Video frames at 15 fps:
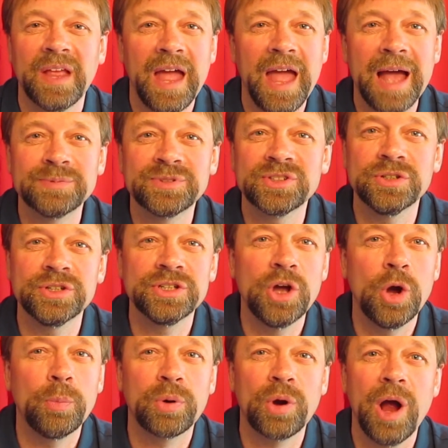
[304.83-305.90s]
absolutely
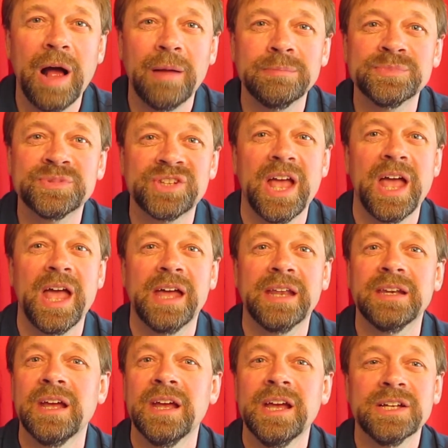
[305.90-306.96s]
no problems,
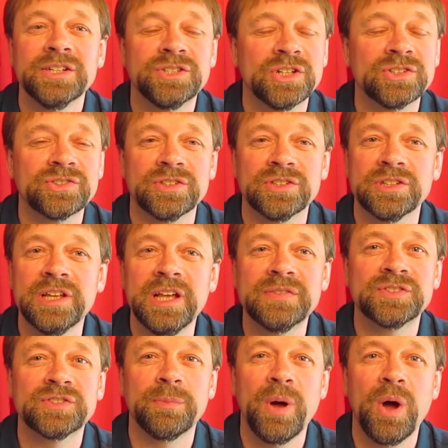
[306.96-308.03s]
and just
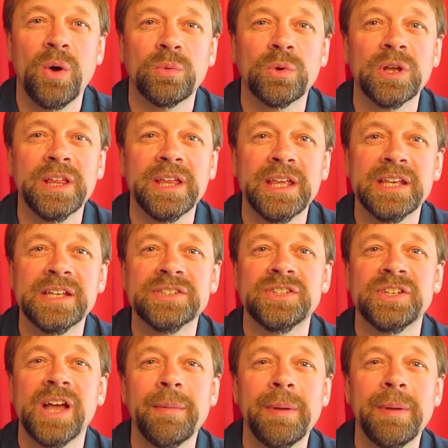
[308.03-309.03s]
lifts the boat really easy.